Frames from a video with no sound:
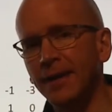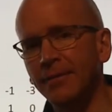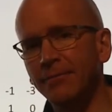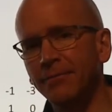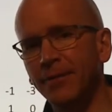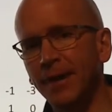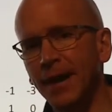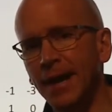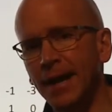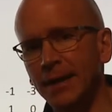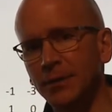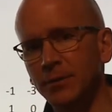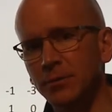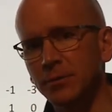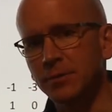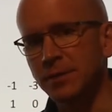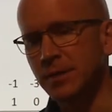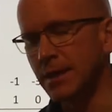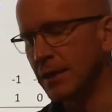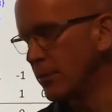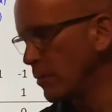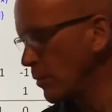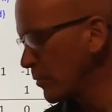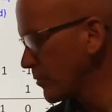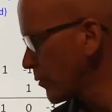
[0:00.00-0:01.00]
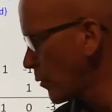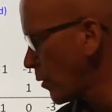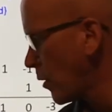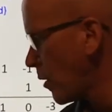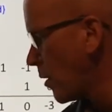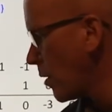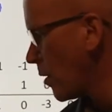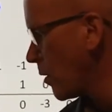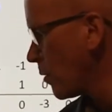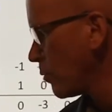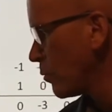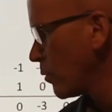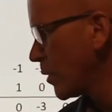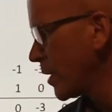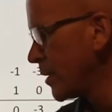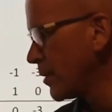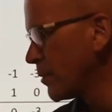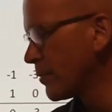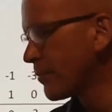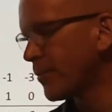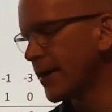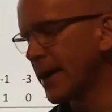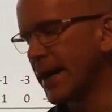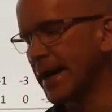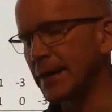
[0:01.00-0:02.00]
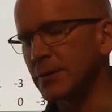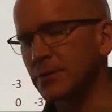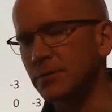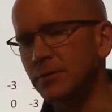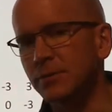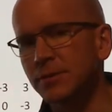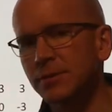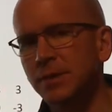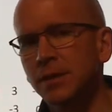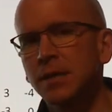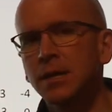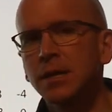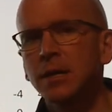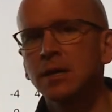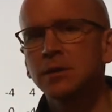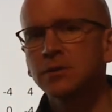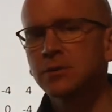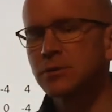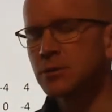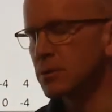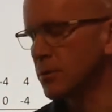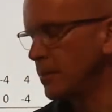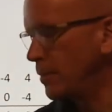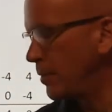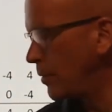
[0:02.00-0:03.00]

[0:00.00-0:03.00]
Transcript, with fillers: factors, and those are all linear factors. So, and